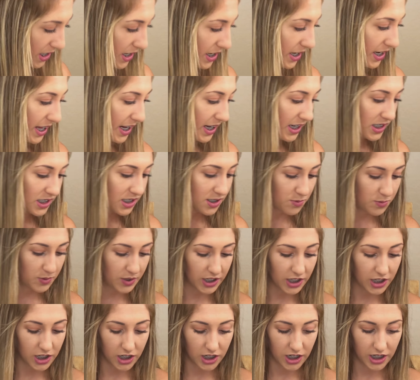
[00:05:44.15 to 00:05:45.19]
Next, we
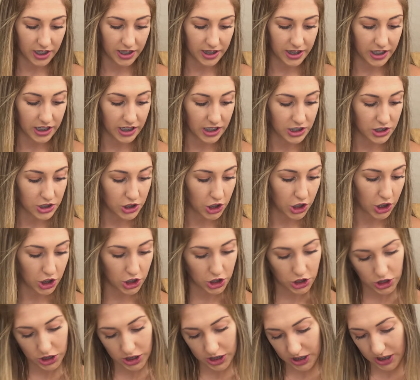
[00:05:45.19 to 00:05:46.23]
got the
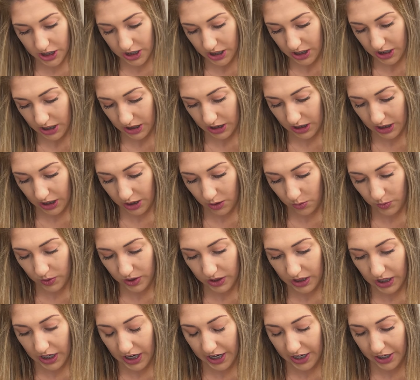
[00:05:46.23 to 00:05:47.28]
Tarte Liquid
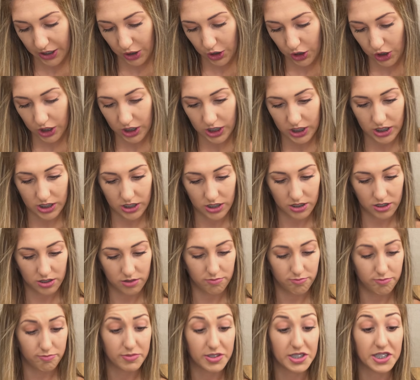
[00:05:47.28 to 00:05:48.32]
Liner
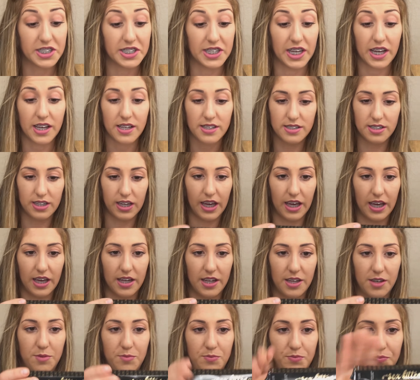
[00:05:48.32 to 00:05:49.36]
Sex
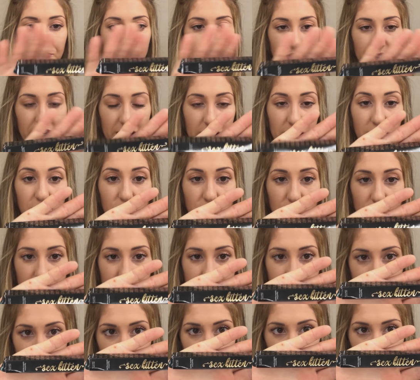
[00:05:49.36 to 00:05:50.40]
Kitten.
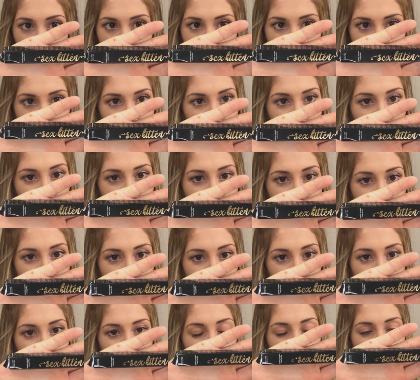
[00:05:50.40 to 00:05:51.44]
Interesting name
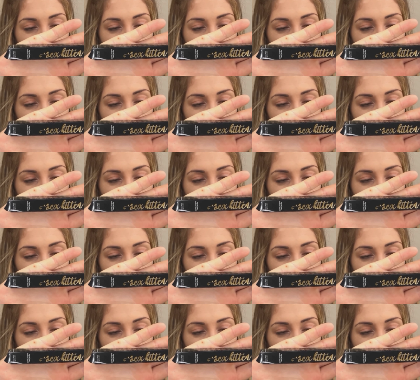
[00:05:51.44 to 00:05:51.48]
choice.